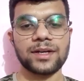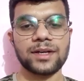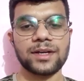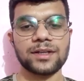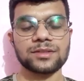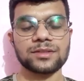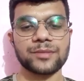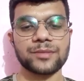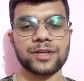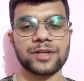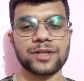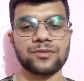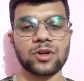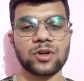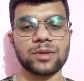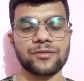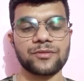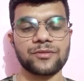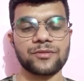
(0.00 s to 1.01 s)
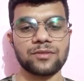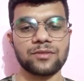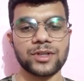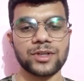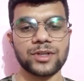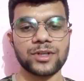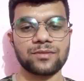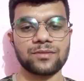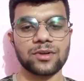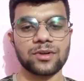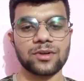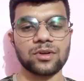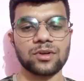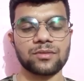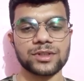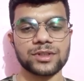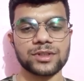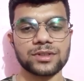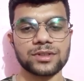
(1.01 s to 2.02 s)
So in a brown
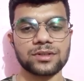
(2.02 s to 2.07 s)
bread,